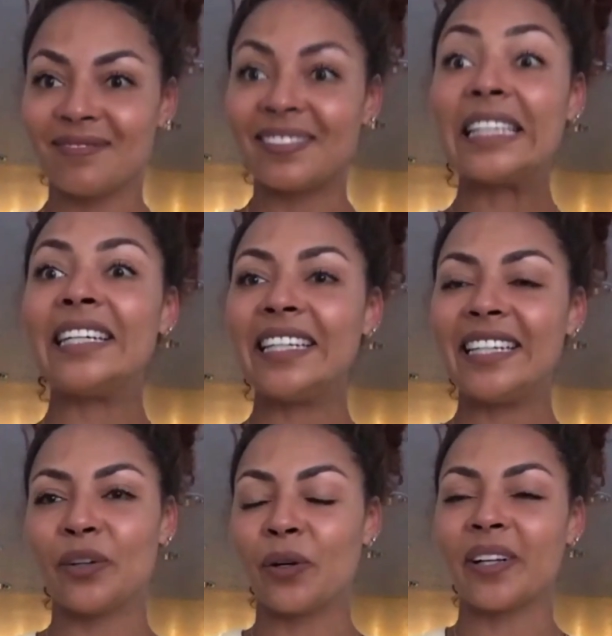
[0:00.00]

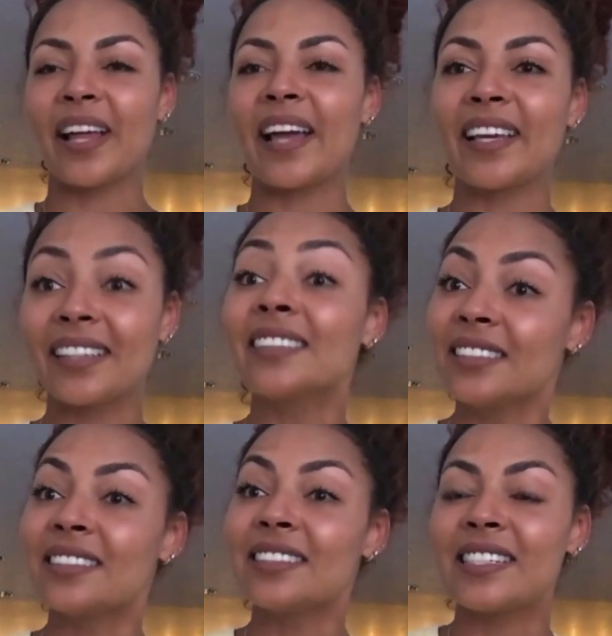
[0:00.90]
lead or, like,
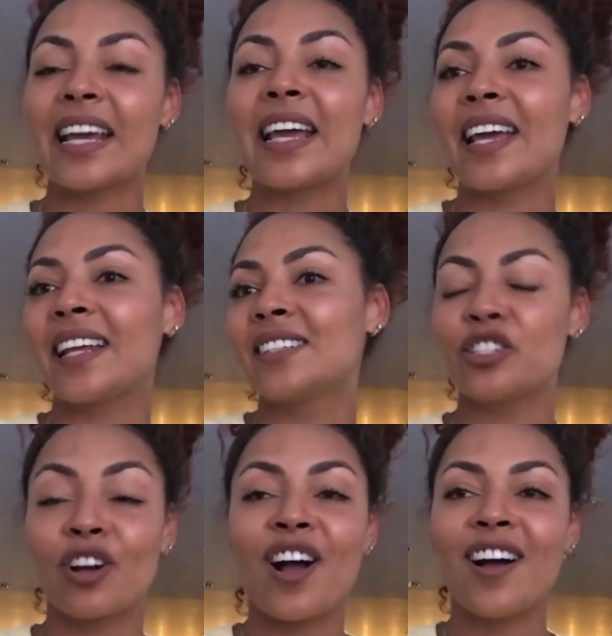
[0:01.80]
stand
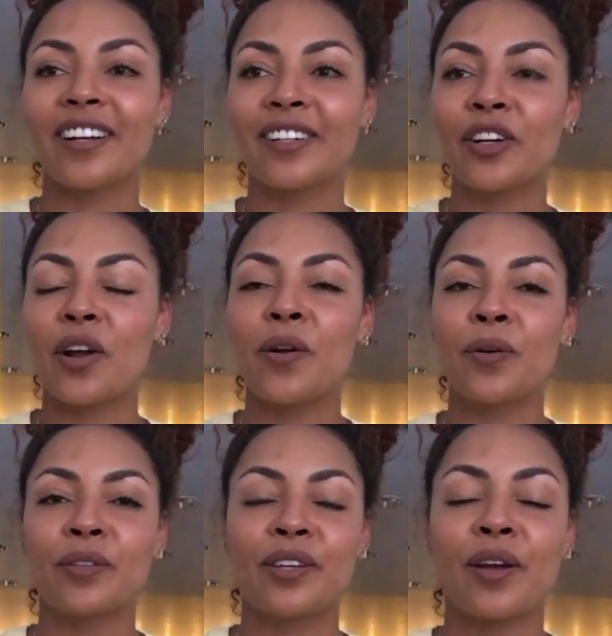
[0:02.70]
strong in her
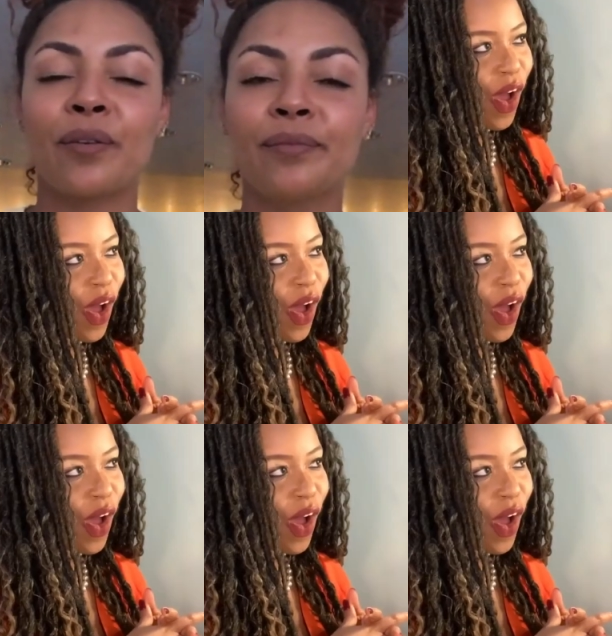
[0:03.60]
own.